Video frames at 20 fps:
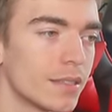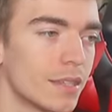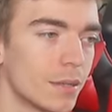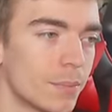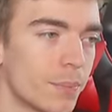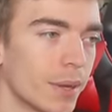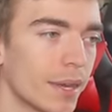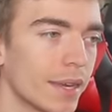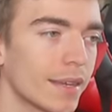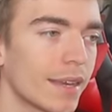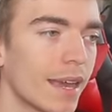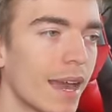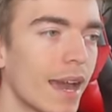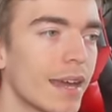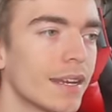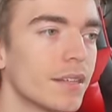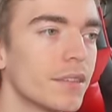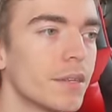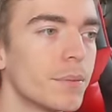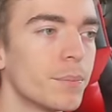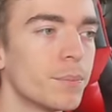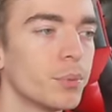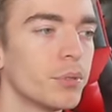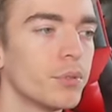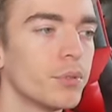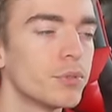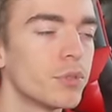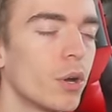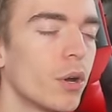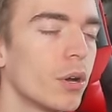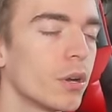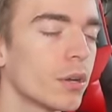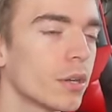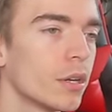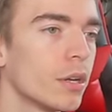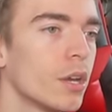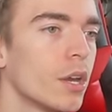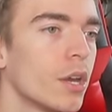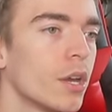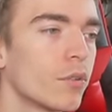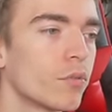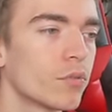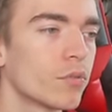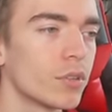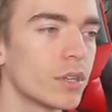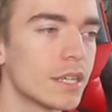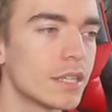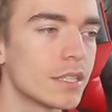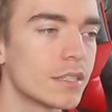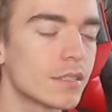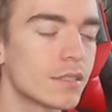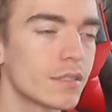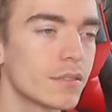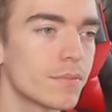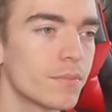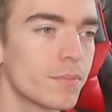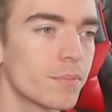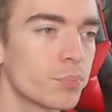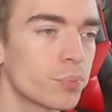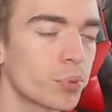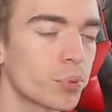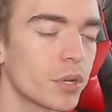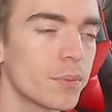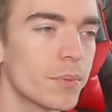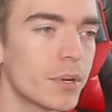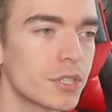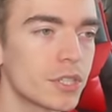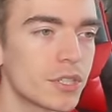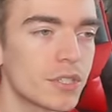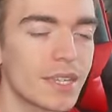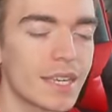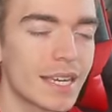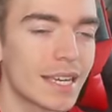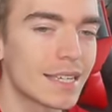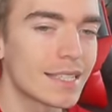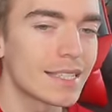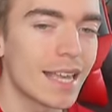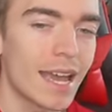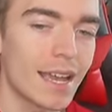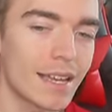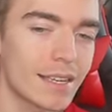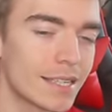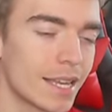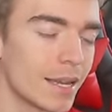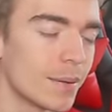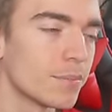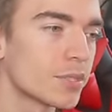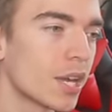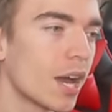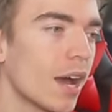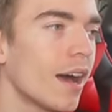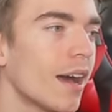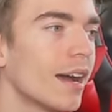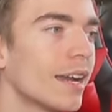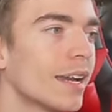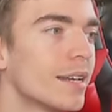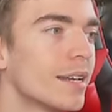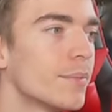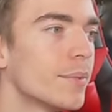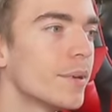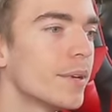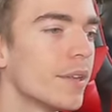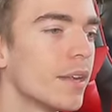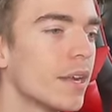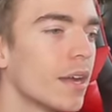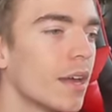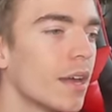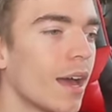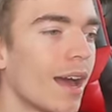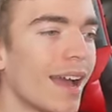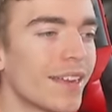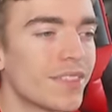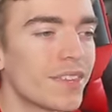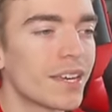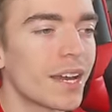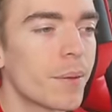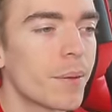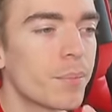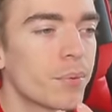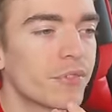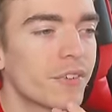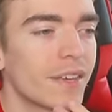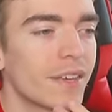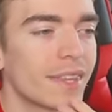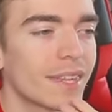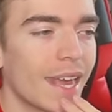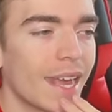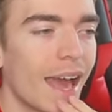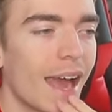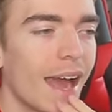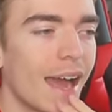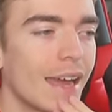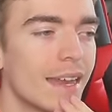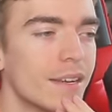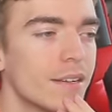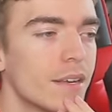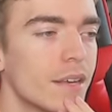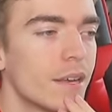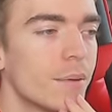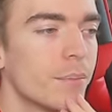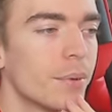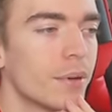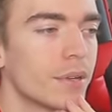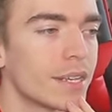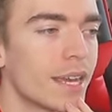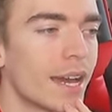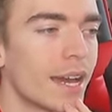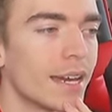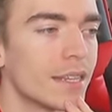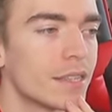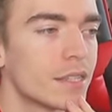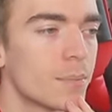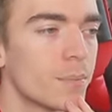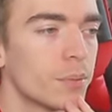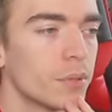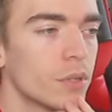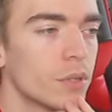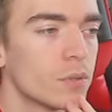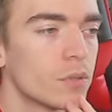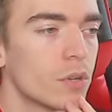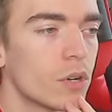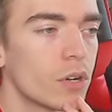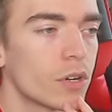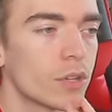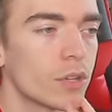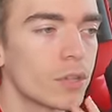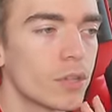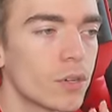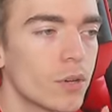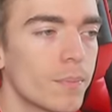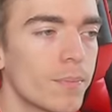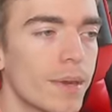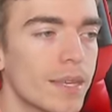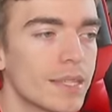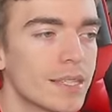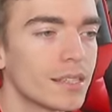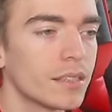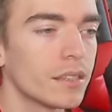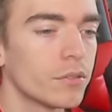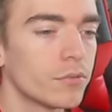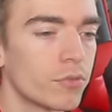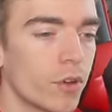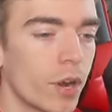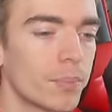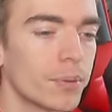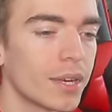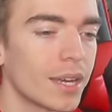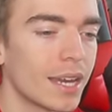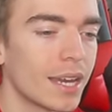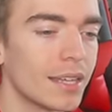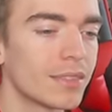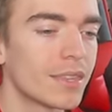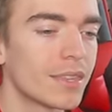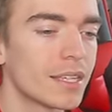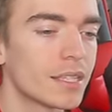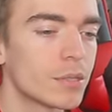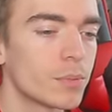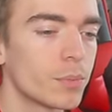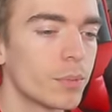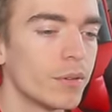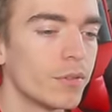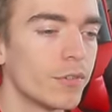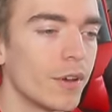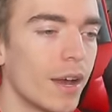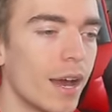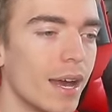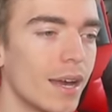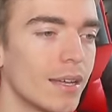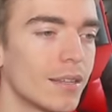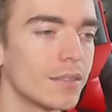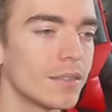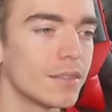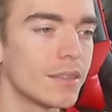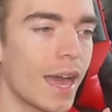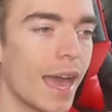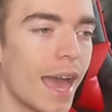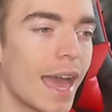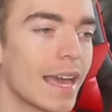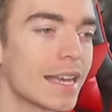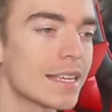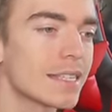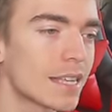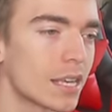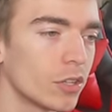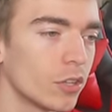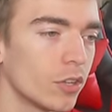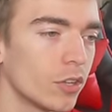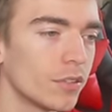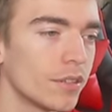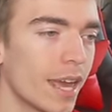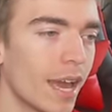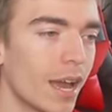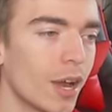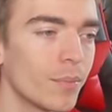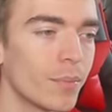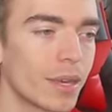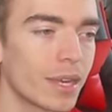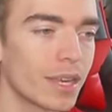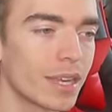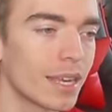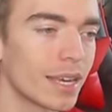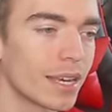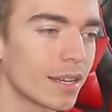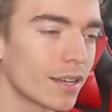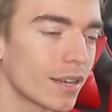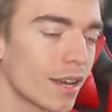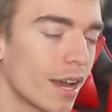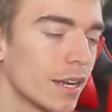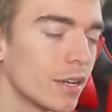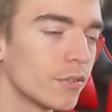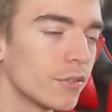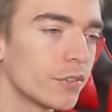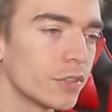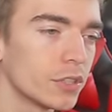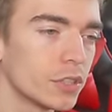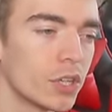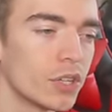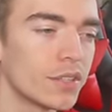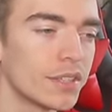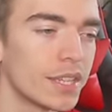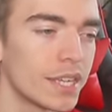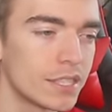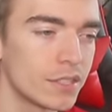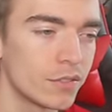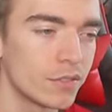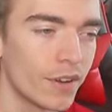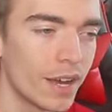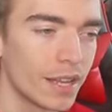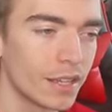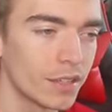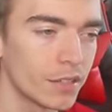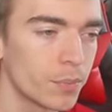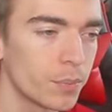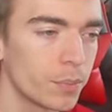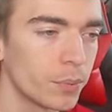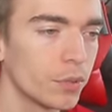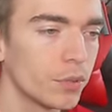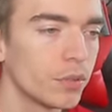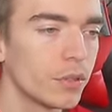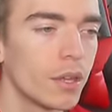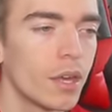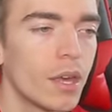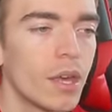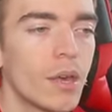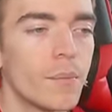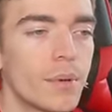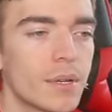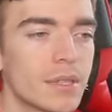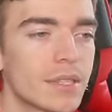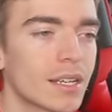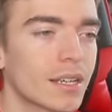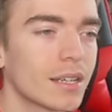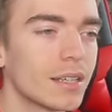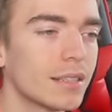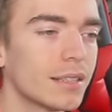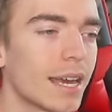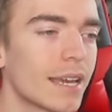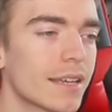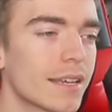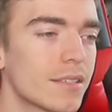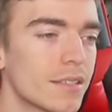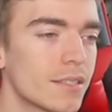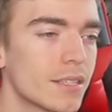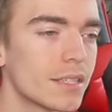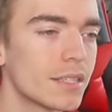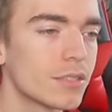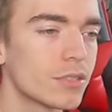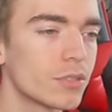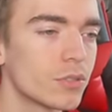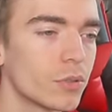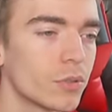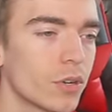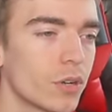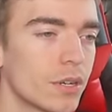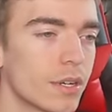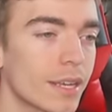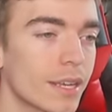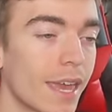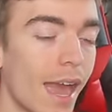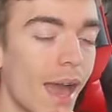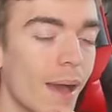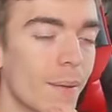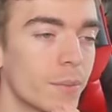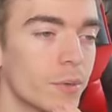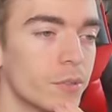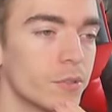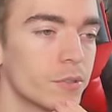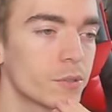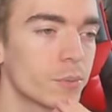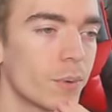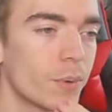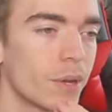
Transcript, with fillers: The pink cat and the blue dog released pretty much at the exact same time. I think I prefer the cat, but yeah, it's a blue dog. You can basically replicate this with the hair salon now, making it kind of a lot less valuable. But to collectors, it's still good. Camels.